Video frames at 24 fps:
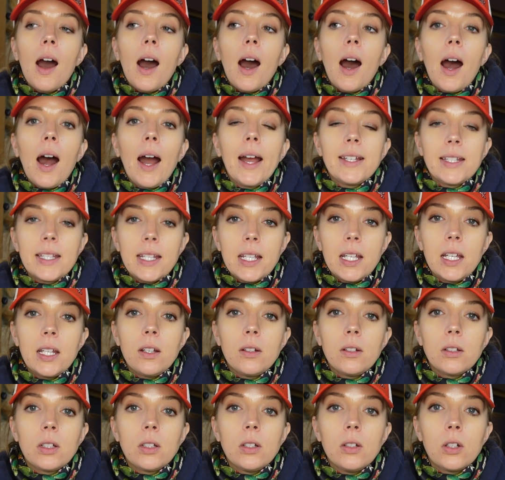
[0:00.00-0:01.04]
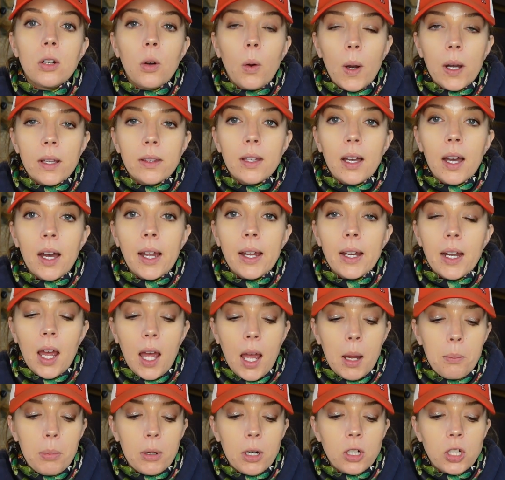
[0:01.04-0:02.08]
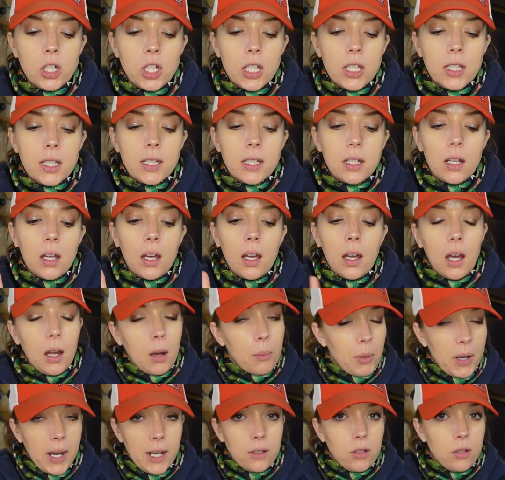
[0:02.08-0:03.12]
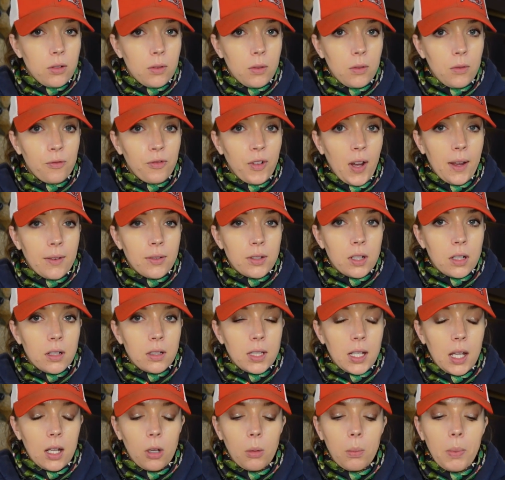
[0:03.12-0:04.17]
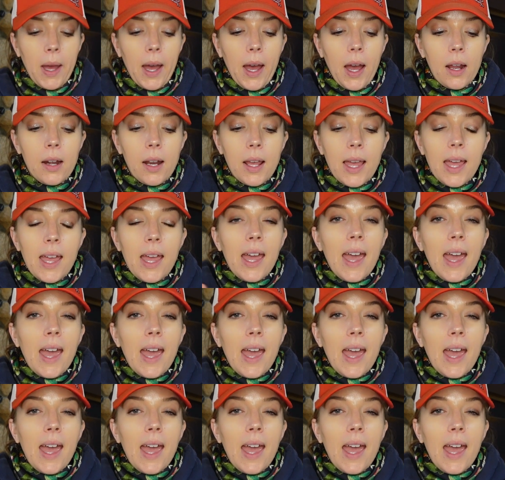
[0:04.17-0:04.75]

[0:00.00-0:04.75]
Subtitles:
I did go online. I purchased a brand new 5-star saddle pad